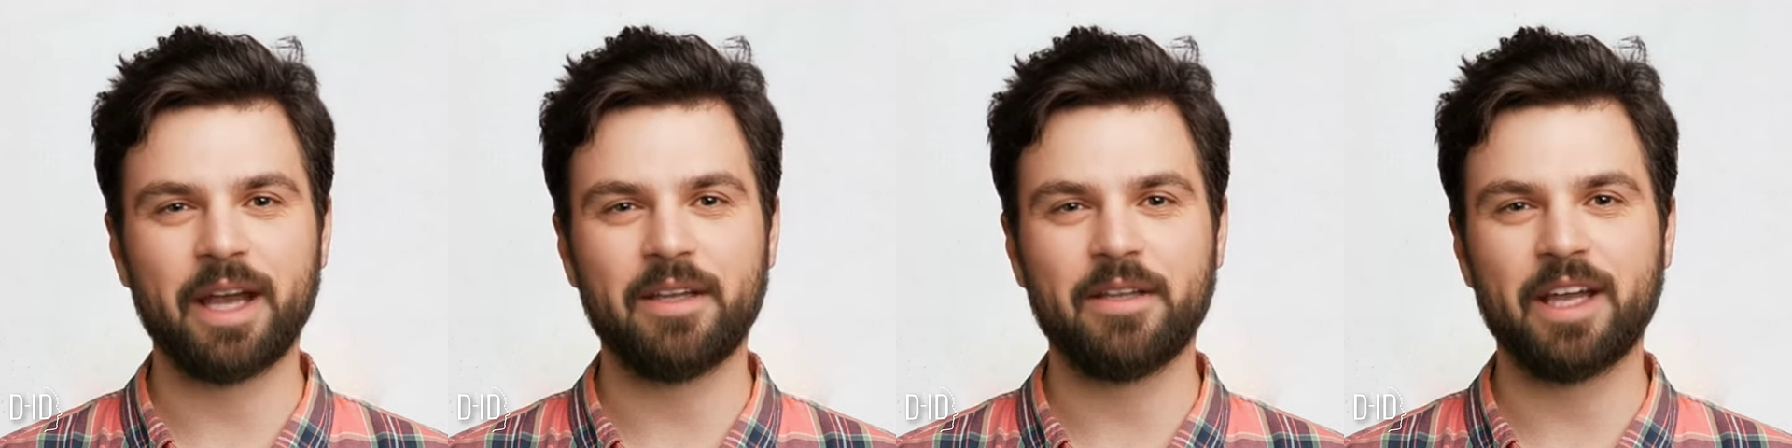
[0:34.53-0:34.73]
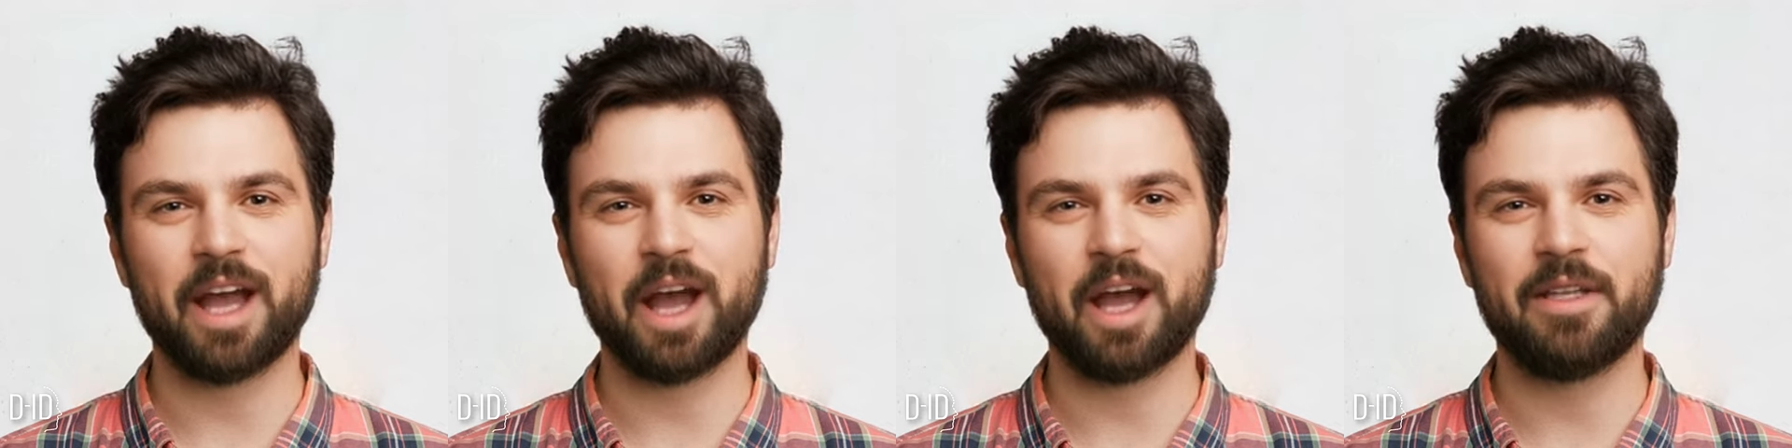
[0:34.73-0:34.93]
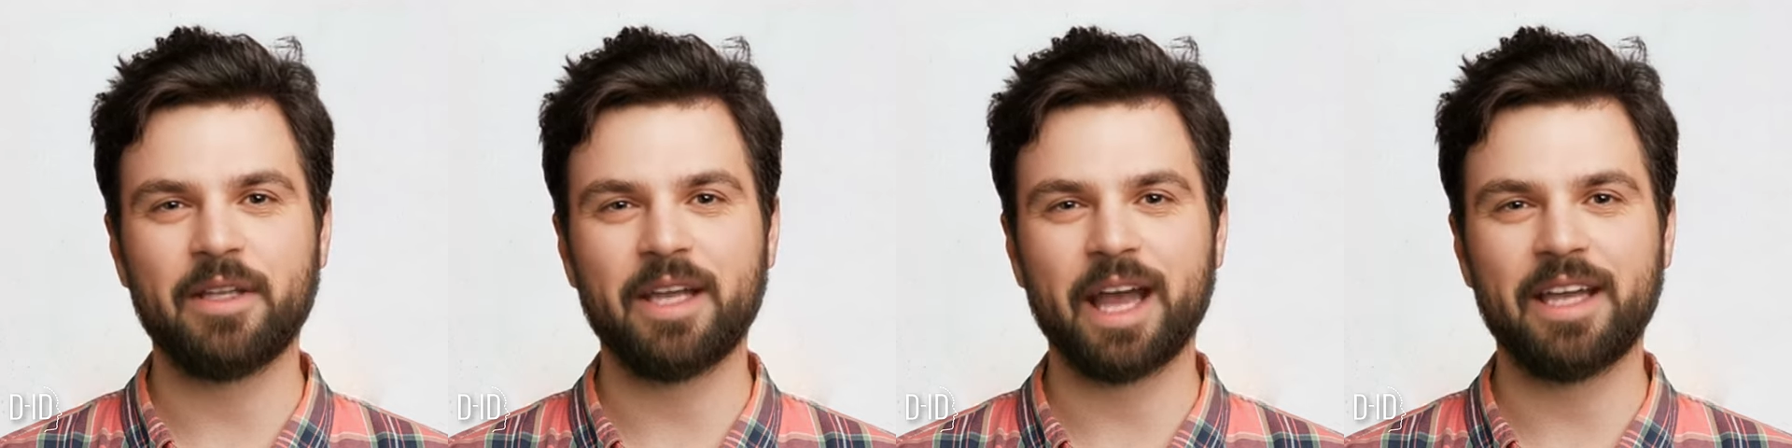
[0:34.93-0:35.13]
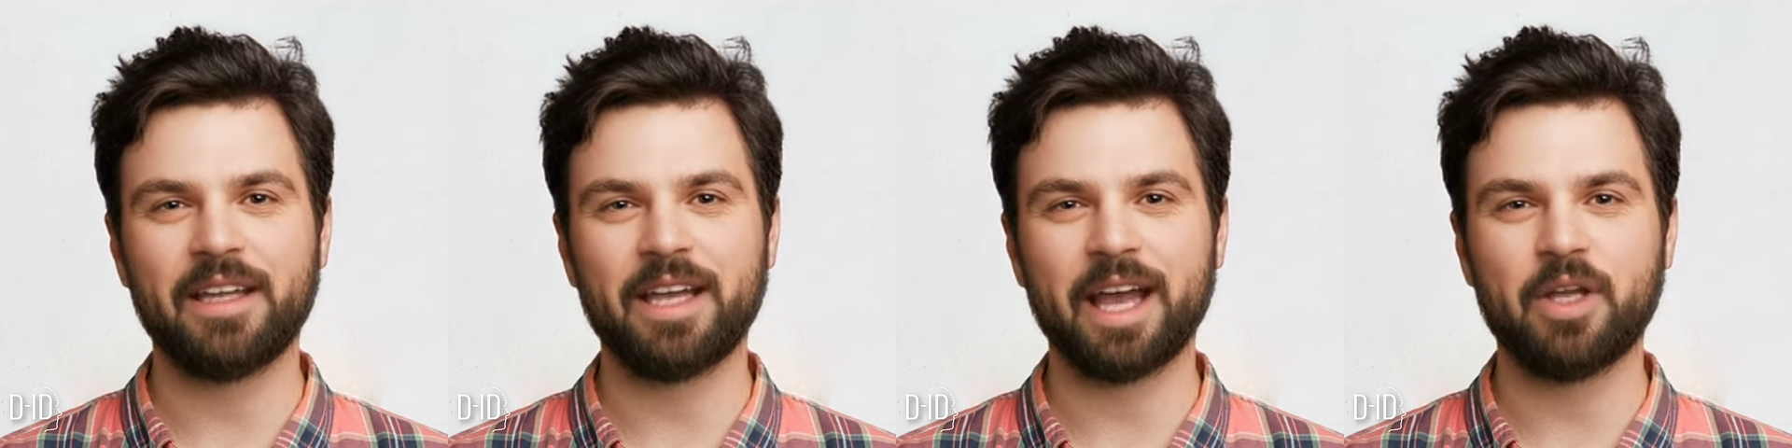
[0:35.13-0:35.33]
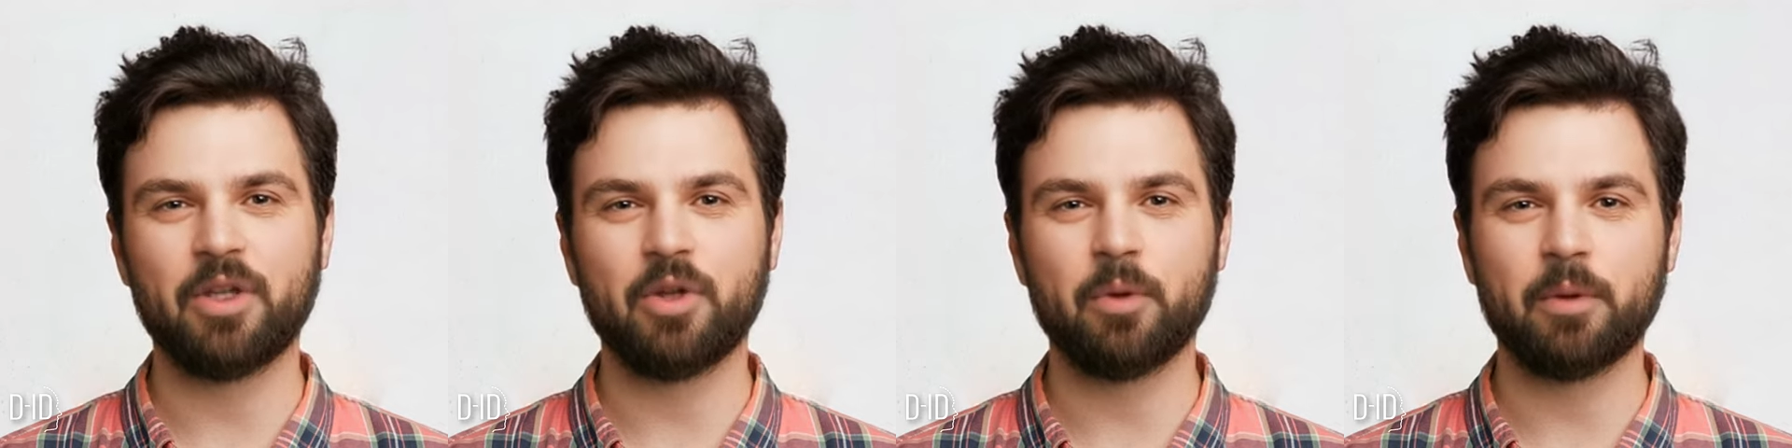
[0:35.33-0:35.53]
and
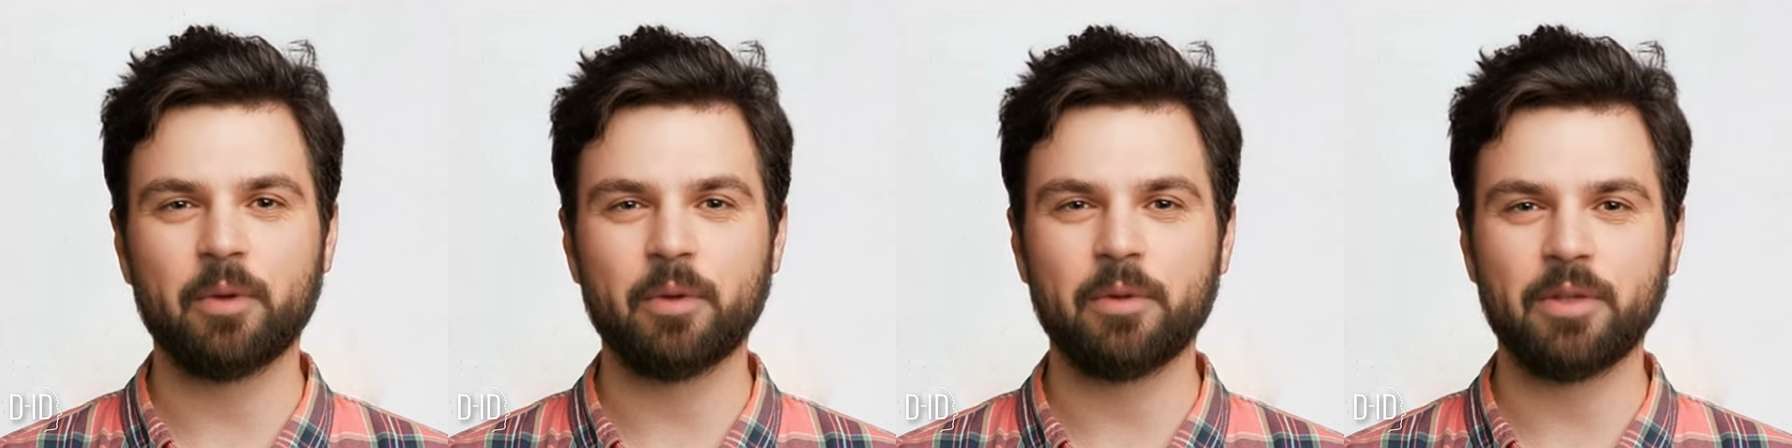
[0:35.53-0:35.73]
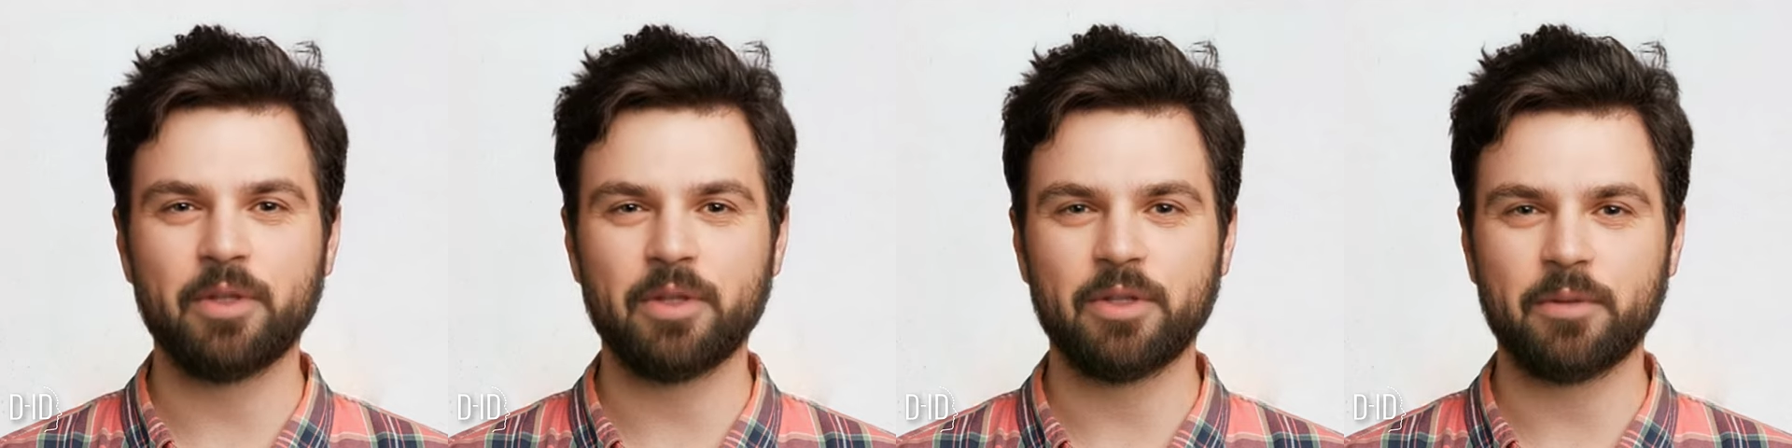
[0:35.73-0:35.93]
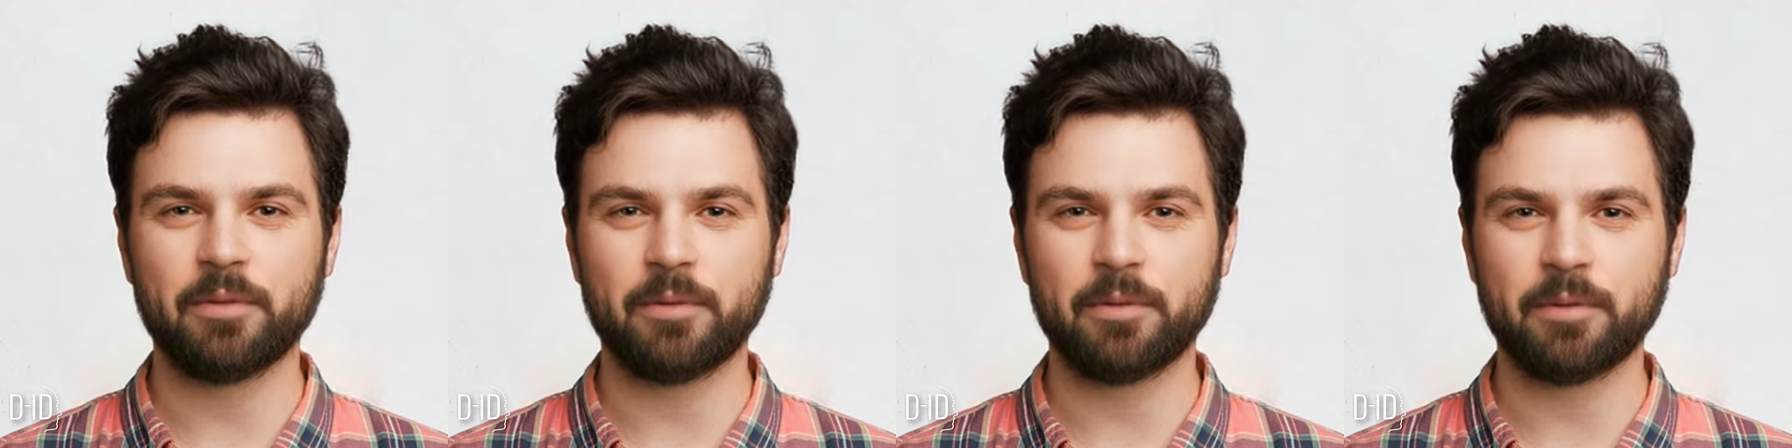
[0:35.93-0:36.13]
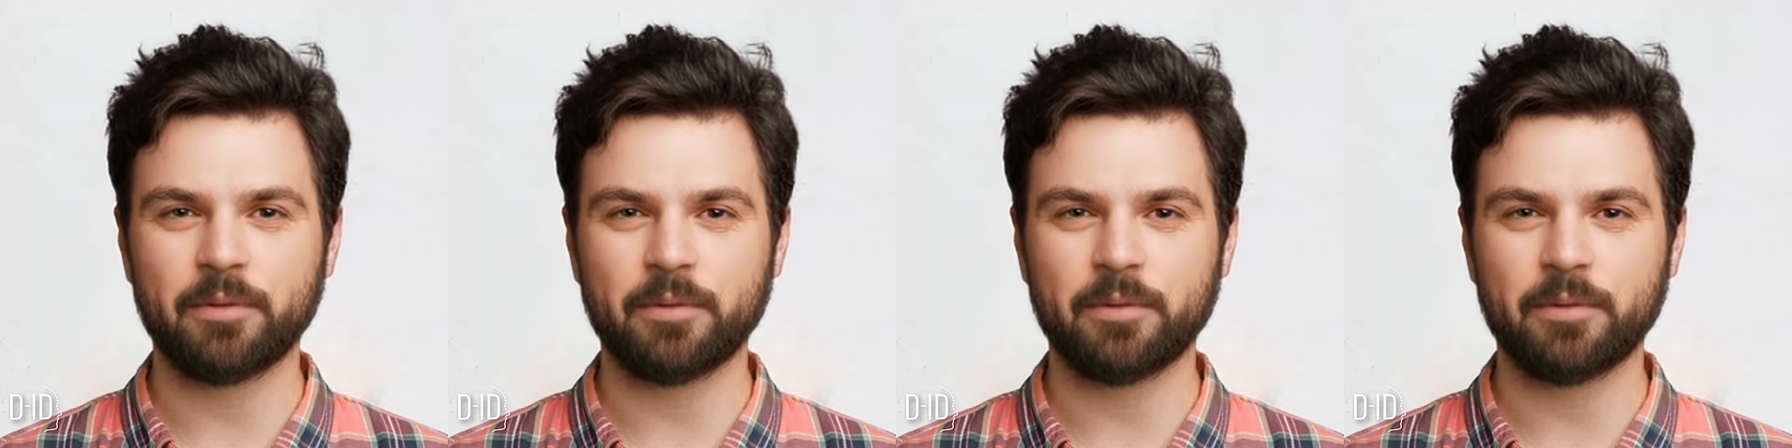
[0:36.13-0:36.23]
contact attributes.